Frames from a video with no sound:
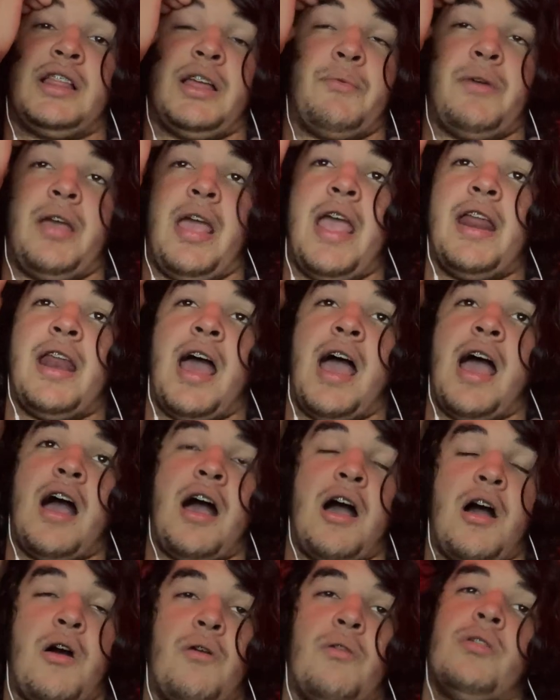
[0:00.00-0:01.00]
Like we ate
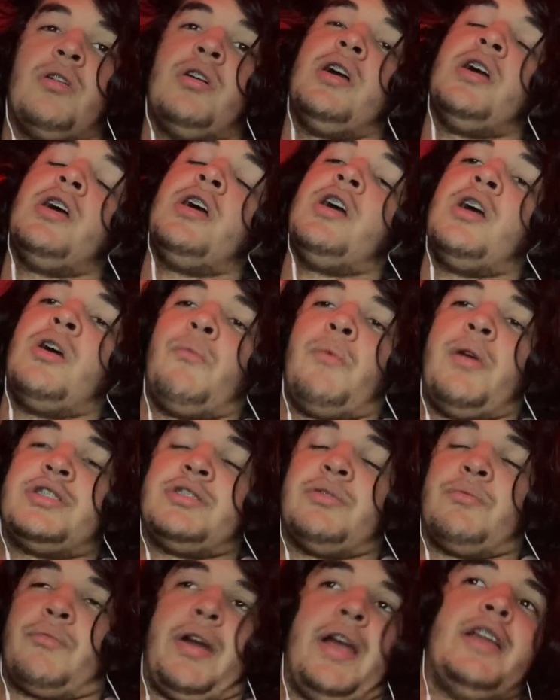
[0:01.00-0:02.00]
out, we ate
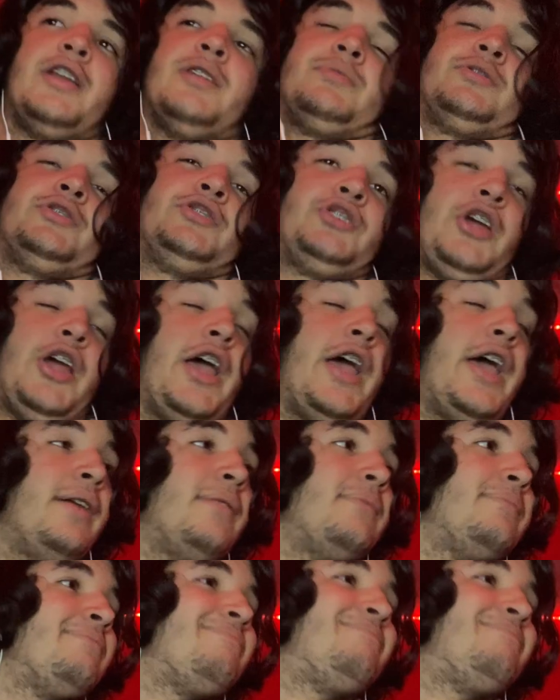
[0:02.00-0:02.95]
some random shit,